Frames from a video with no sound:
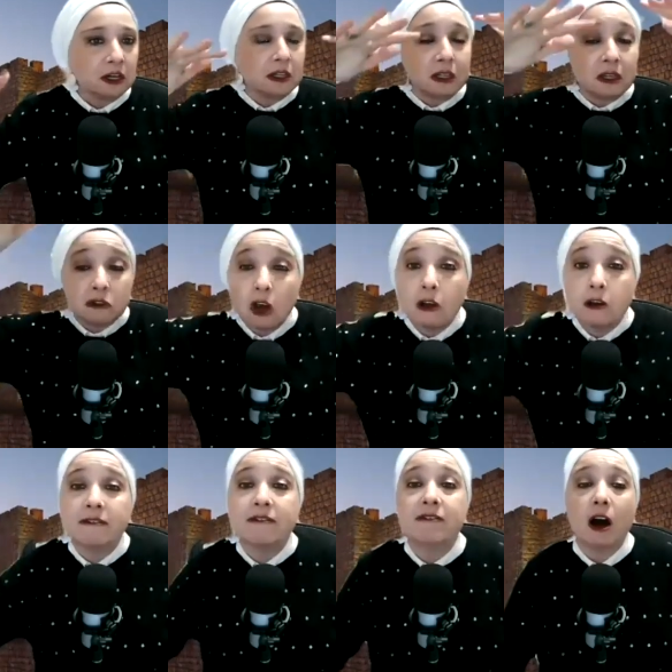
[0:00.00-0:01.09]
the entire
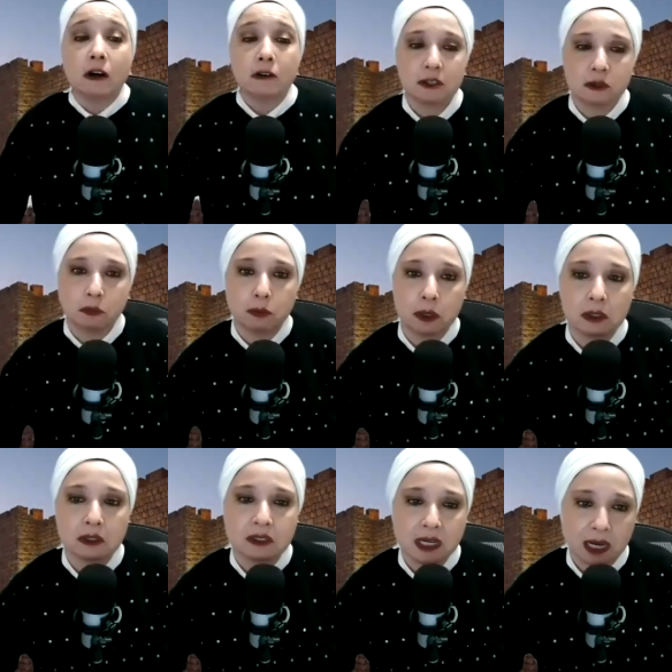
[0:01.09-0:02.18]
forest
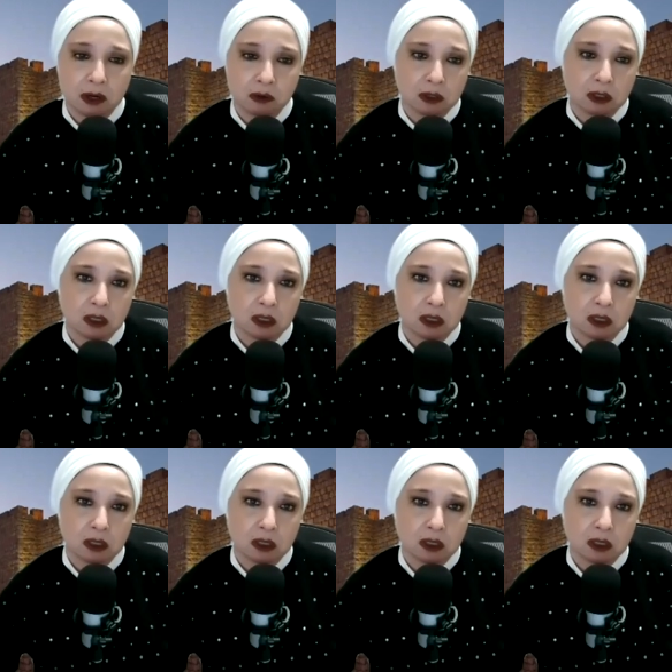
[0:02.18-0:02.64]
burns down.